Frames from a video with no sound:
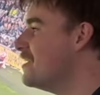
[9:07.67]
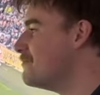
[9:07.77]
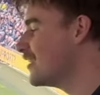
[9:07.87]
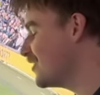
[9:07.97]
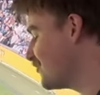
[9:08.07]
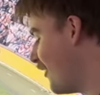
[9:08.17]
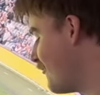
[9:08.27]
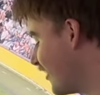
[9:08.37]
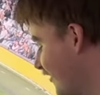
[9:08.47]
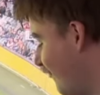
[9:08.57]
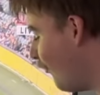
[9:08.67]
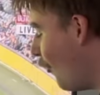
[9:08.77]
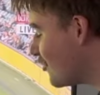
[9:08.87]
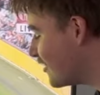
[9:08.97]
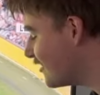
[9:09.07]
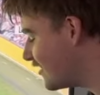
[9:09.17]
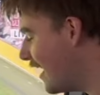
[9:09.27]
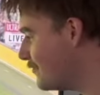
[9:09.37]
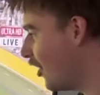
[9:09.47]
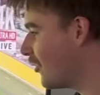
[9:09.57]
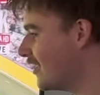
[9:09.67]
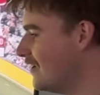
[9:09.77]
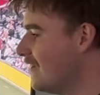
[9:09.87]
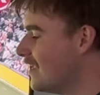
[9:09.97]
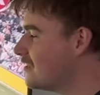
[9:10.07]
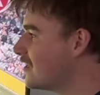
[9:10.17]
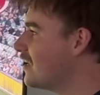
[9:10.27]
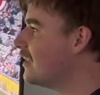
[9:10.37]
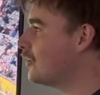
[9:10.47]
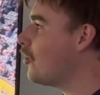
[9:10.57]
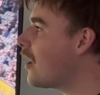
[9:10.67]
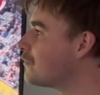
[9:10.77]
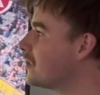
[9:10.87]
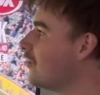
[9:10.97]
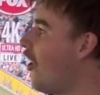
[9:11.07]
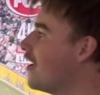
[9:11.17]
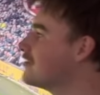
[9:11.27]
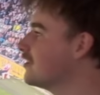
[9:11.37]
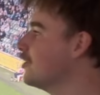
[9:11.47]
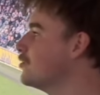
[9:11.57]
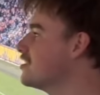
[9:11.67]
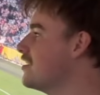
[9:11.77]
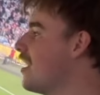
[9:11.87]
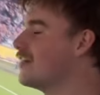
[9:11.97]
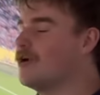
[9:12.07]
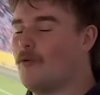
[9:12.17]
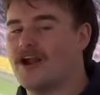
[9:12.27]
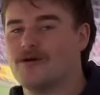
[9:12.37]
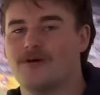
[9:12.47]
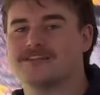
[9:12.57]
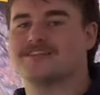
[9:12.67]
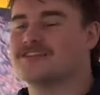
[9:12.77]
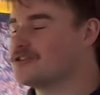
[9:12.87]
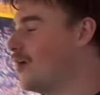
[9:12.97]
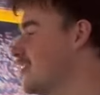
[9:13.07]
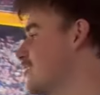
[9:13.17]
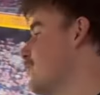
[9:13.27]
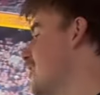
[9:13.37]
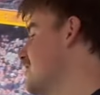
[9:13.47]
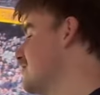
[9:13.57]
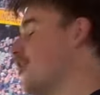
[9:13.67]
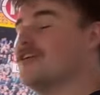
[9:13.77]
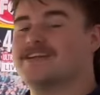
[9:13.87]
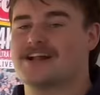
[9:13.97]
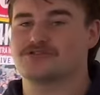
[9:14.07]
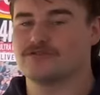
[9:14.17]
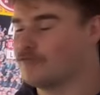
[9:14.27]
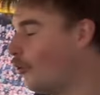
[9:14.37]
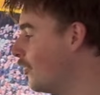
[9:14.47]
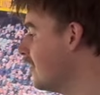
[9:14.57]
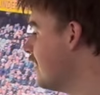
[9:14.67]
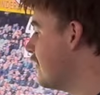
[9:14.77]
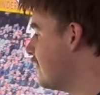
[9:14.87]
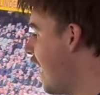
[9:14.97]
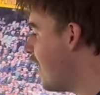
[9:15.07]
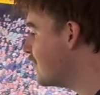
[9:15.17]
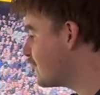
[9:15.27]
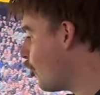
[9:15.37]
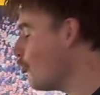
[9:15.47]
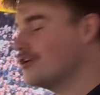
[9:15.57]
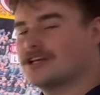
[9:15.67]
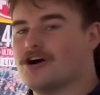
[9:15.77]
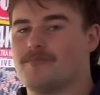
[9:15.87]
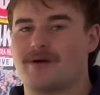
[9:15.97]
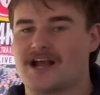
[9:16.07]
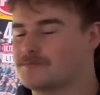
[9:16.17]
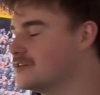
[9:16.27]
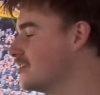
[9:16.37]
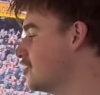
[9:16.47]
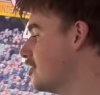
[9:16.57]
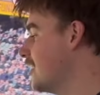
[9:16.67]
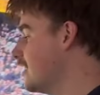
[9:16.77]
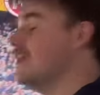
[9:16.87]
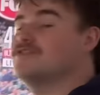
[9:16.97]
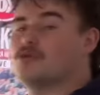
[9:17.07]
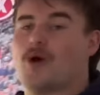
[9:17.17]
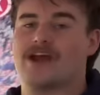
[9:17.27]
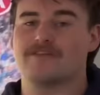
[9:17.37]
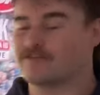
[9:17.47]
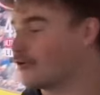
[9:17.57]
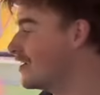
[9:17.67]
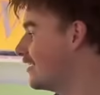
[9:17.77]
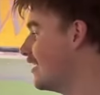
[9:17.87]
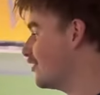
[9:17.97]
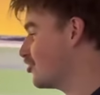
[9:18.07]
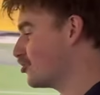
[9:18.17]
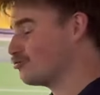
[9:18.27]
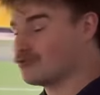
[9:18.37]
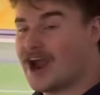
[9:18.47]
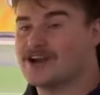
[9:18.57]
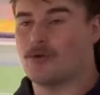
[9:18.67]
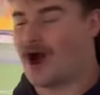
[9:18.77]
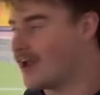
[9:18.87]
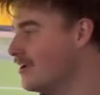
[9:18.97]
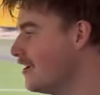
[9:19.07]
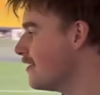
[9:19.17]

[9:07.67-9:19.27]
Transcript: Because when we're forcing Sam Doherty to kick long up the line to Lewis Young in a one-on-one situation when he's not a natural forward, now he's already got back position. He gives away a free kick straight away.